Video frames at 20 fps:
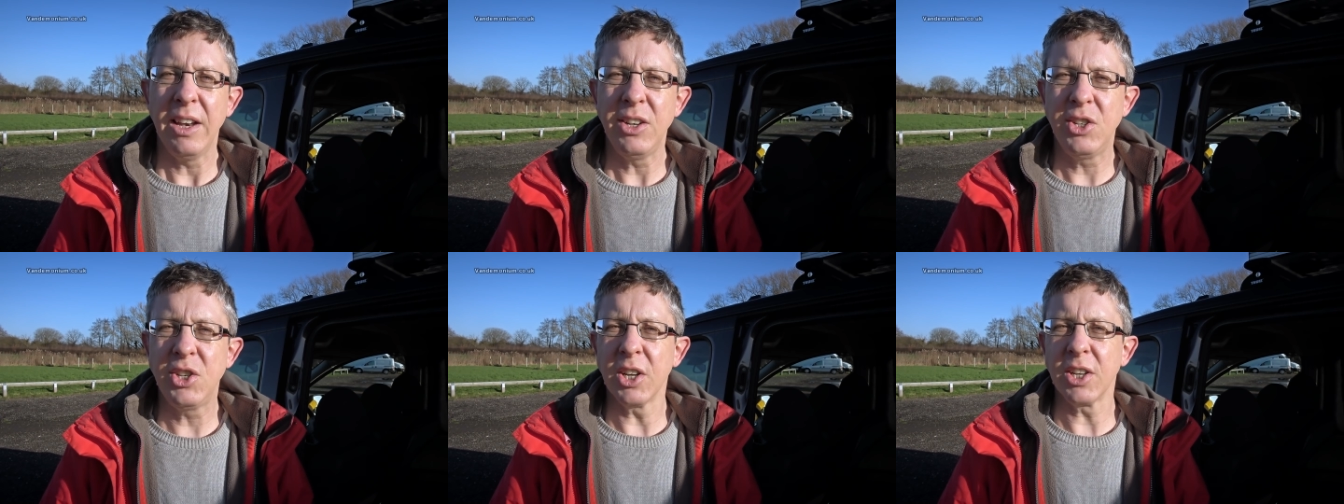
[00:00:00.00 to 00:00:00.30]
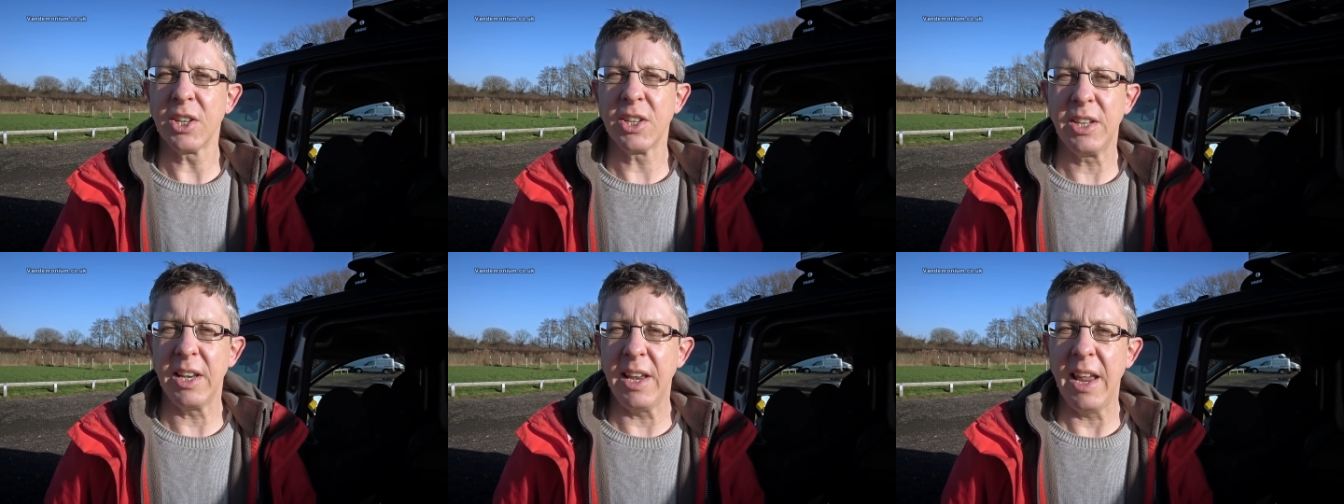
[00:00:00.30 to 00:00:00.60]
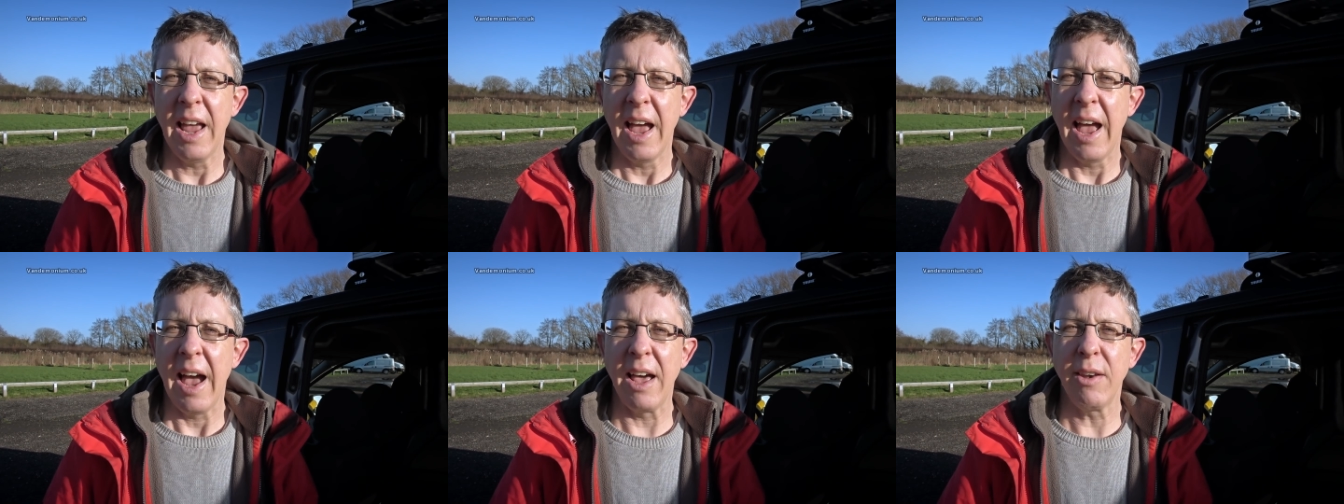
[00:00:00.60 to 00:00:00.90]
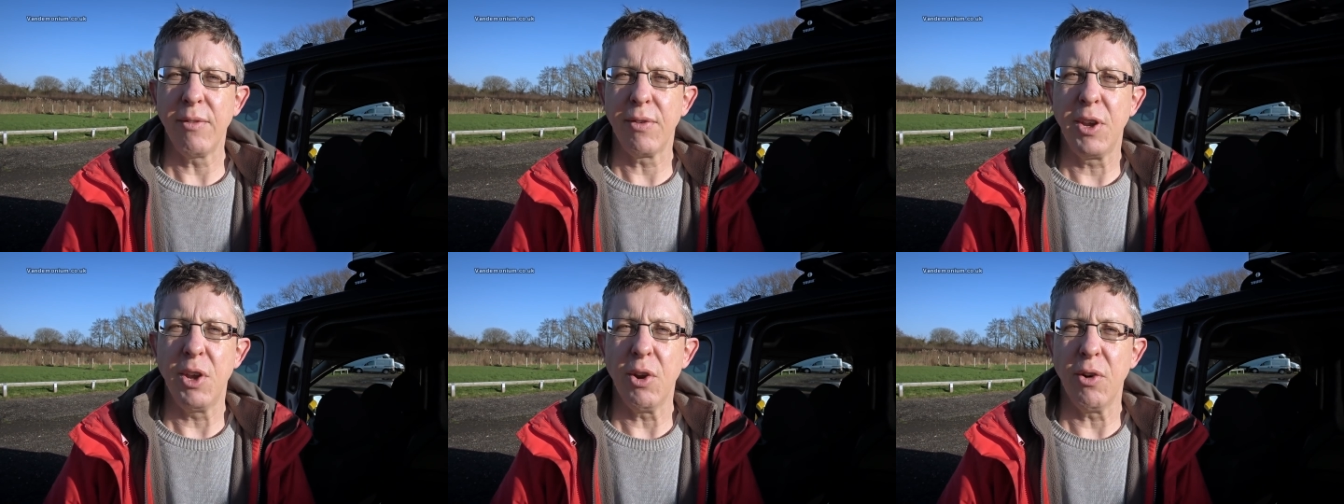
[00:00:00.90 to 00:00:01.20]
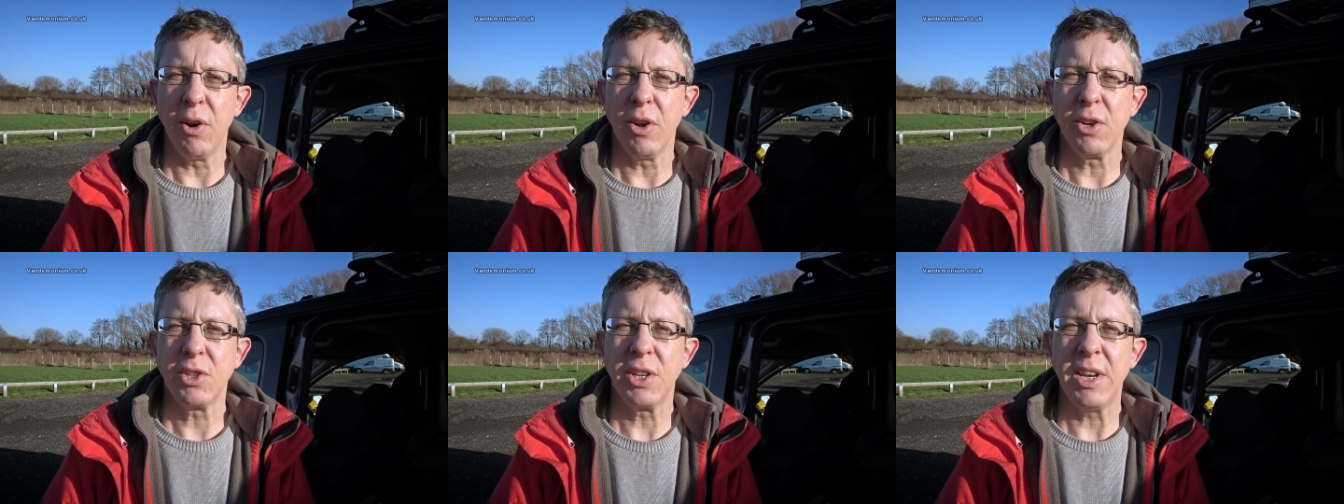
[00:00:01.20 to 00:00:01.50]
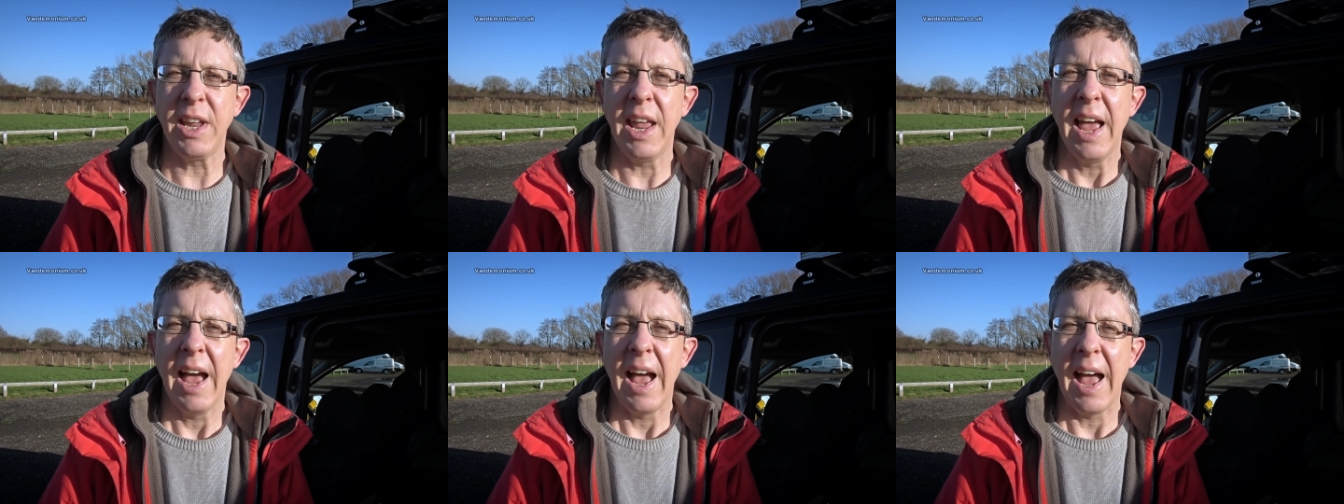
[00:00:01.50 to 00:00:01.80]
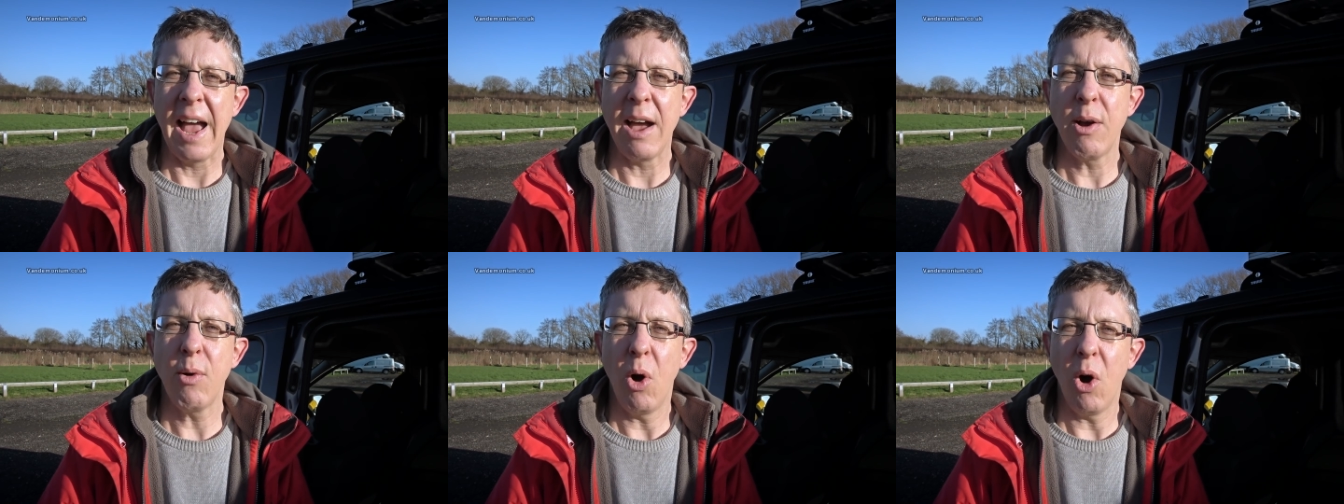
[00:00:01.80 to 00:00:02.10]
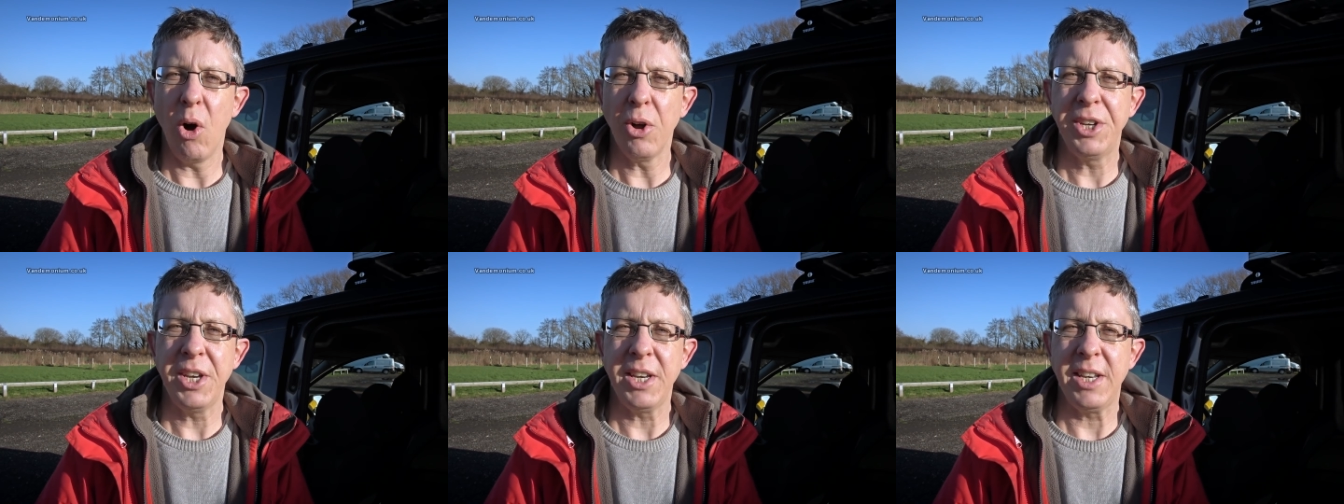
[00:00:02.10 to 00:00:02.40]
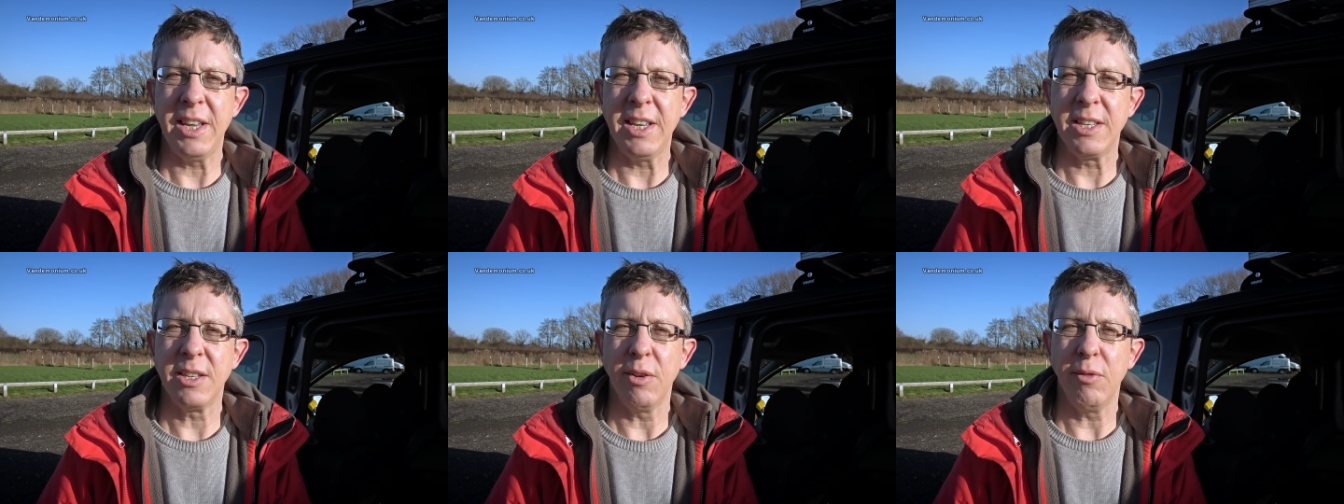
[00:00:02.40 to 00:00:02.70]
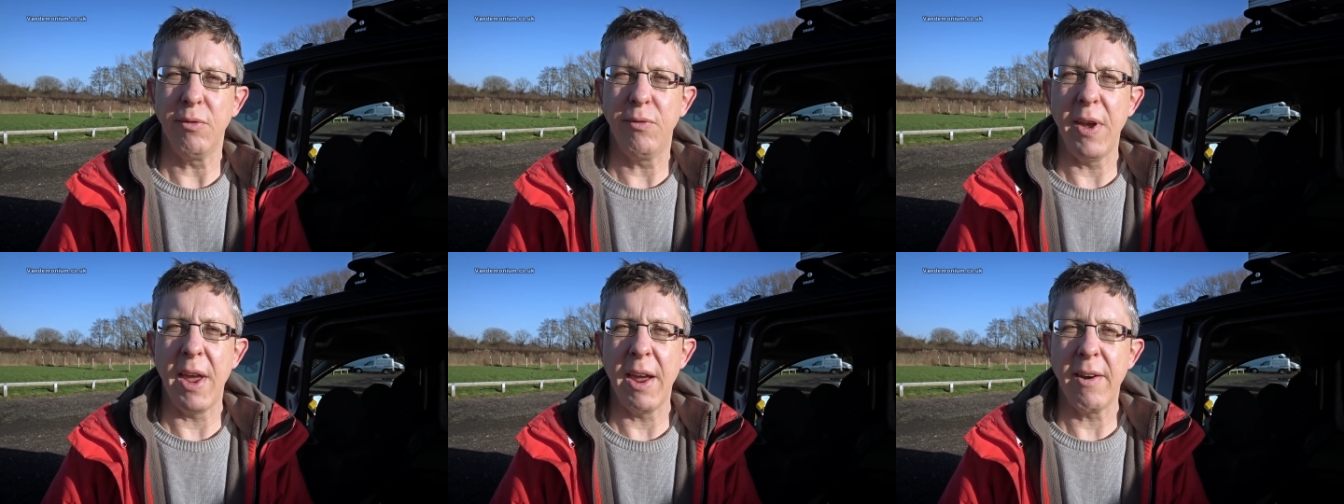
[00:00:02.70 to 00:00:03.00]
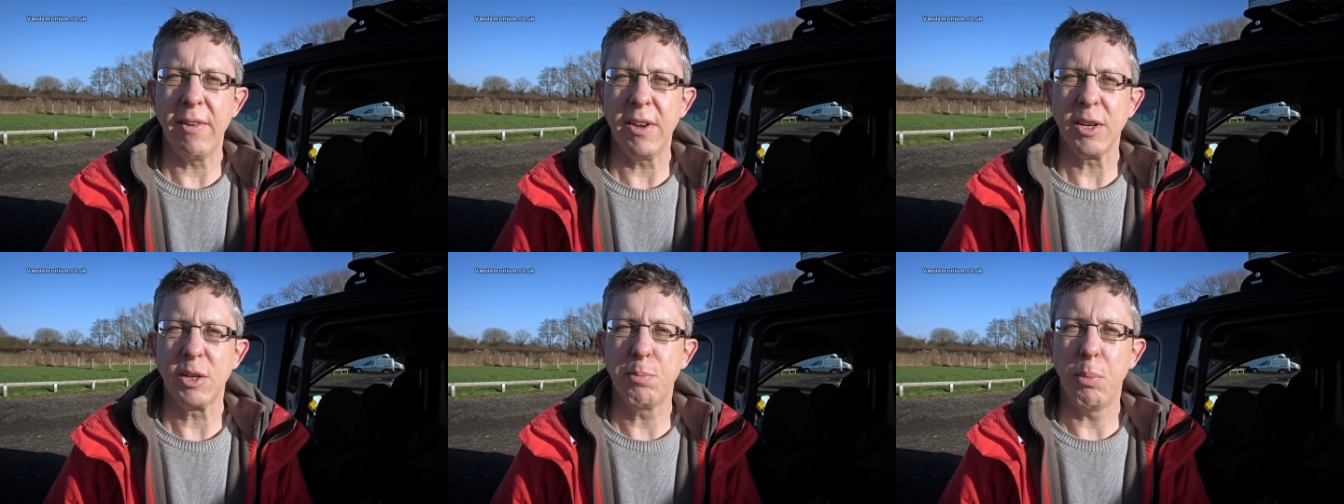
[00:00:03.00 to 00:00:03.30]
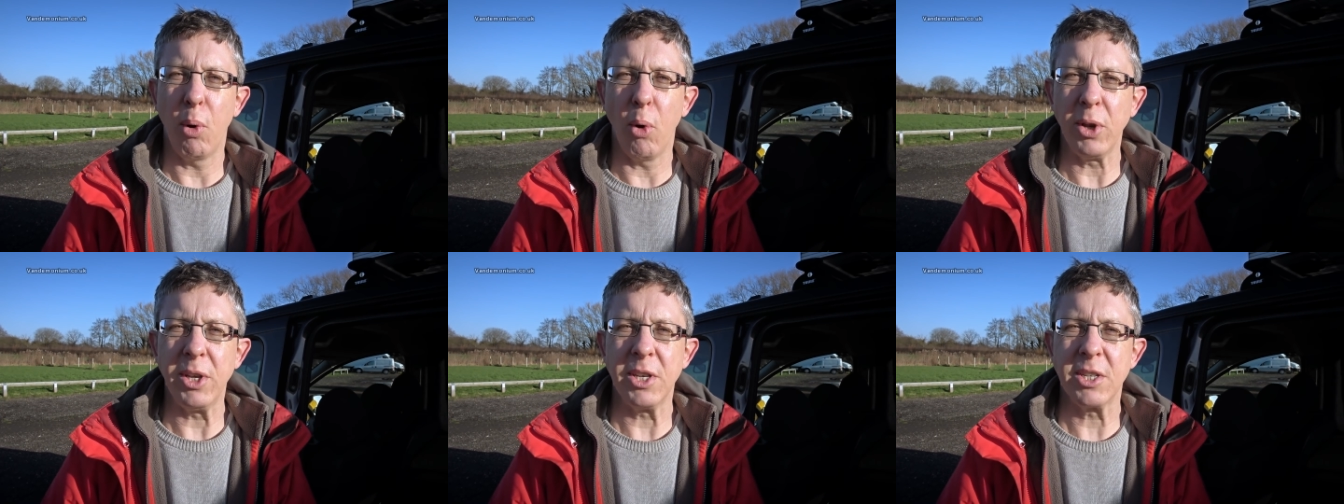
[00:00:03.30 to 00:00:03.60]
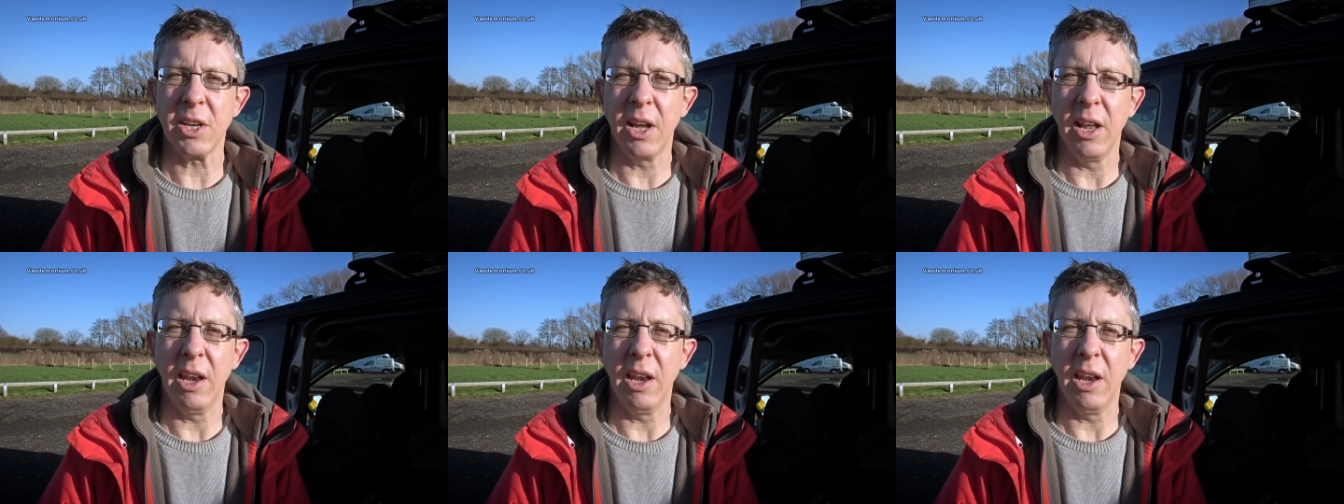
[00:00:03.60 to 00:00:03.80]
and just see, out of curiosity, how hot it is at various points